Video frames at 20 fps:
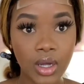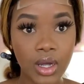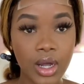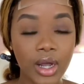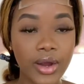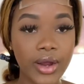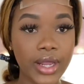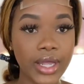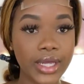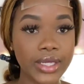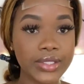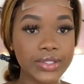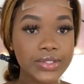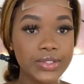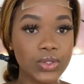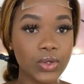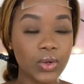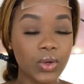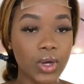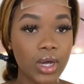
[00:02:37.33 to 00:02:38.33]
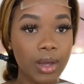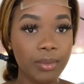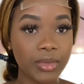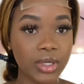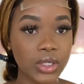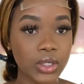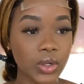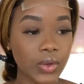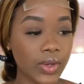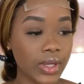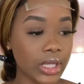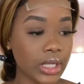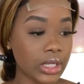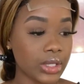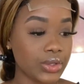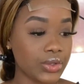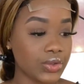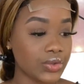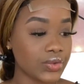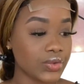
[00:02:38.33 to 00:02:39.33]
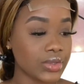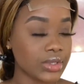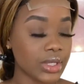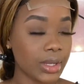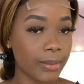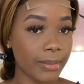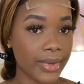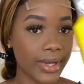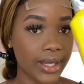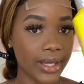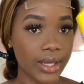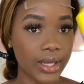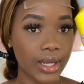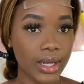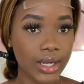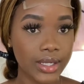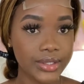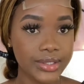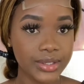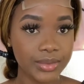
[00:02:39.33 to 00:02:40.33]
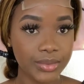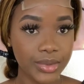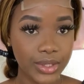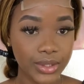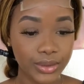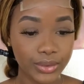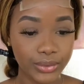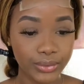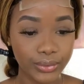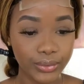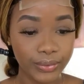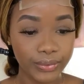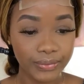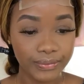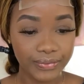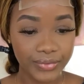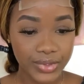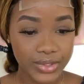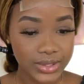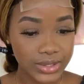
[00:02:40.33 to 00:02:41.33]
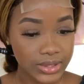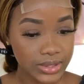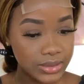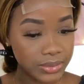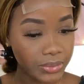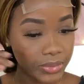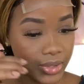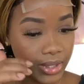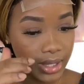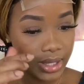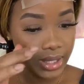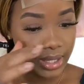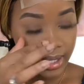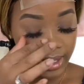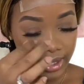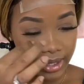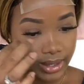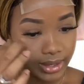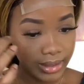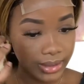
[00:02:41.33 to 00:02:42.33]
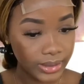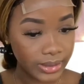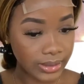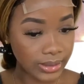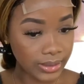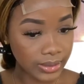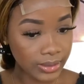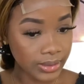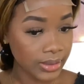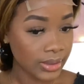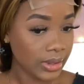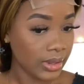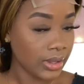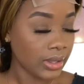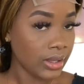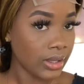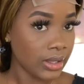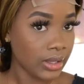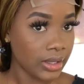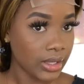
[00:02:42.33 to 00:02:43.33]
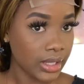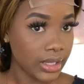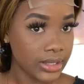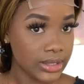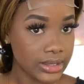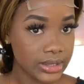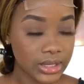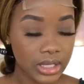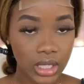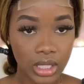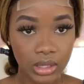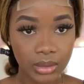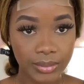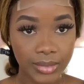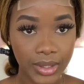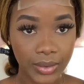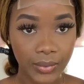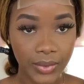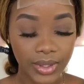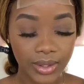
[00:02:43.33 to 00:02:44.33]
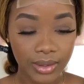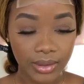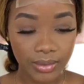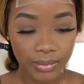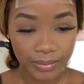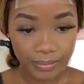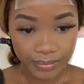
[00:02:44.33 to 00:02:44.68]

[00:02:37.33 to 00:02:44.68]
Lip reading: Alright guys, so I'm gonna go ahead and use my Got To Be glue freezing spray and install my wig.